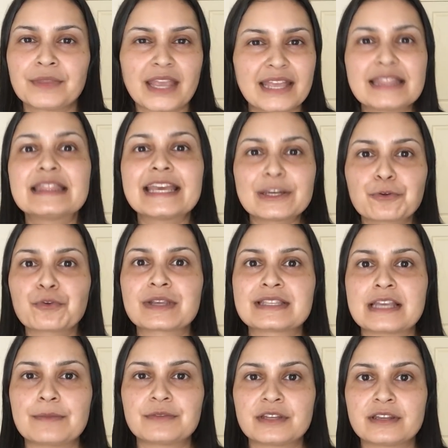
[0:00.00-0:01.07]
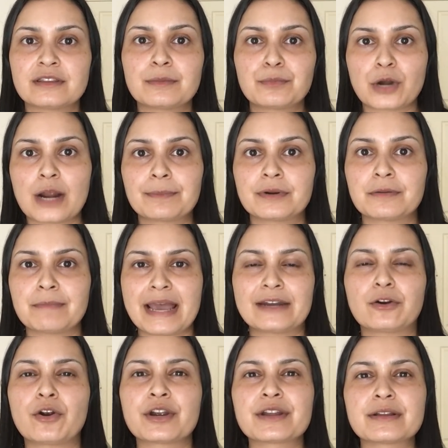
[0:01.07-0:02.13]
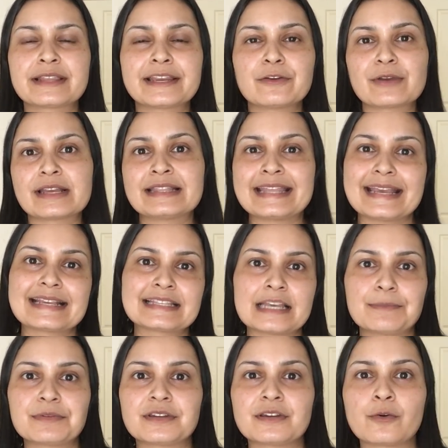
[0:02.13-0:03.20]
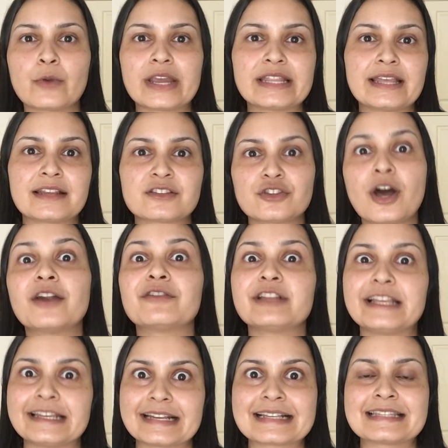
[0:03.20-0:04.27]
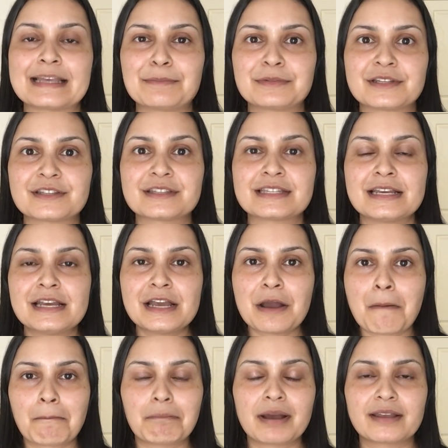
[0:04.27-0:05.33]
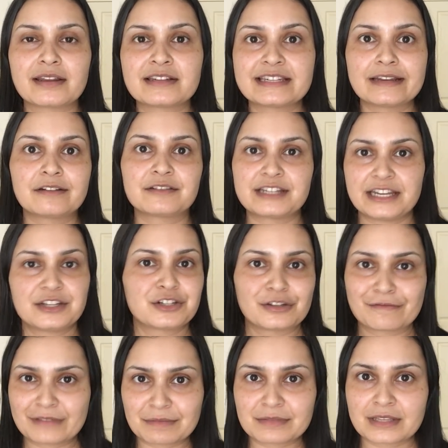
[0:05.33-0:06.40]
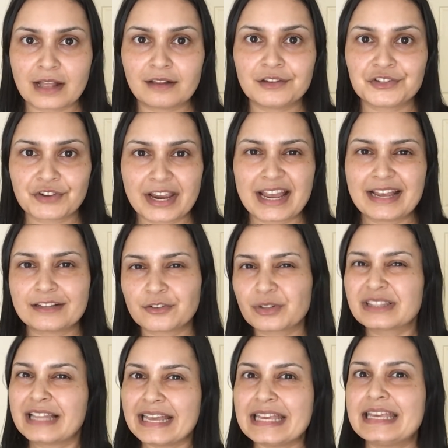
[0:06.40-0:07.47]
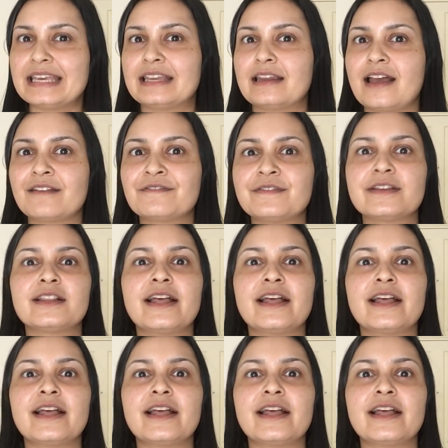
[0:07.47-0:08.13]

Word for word: and they don't accept it in the proper manner or they don't they accept it in a way that's not really an acceptance but a degradation of themselves right i don't like it i feel